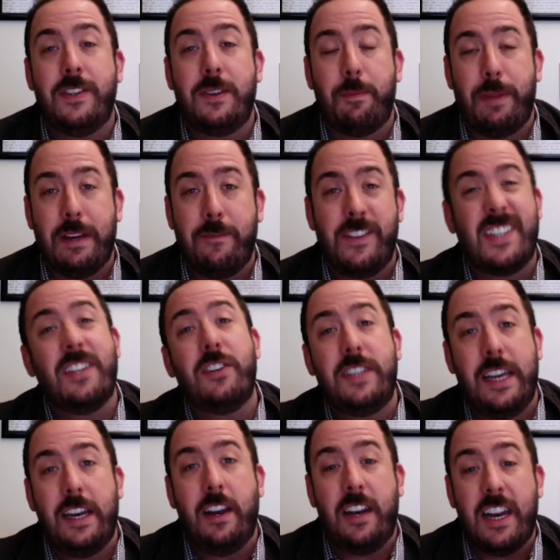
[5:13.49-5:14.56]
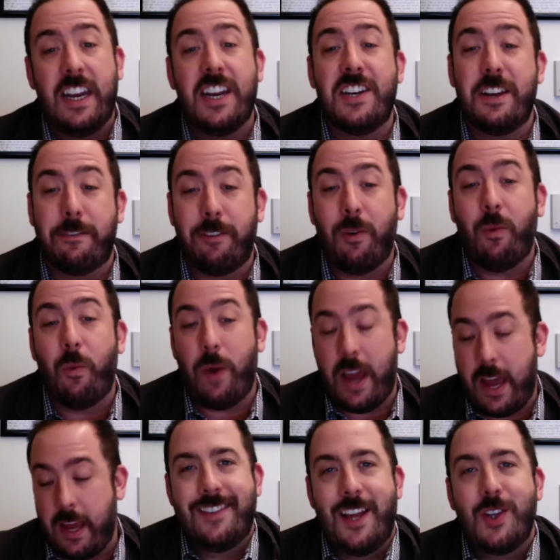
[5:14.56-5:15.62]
being facilitated in a different way.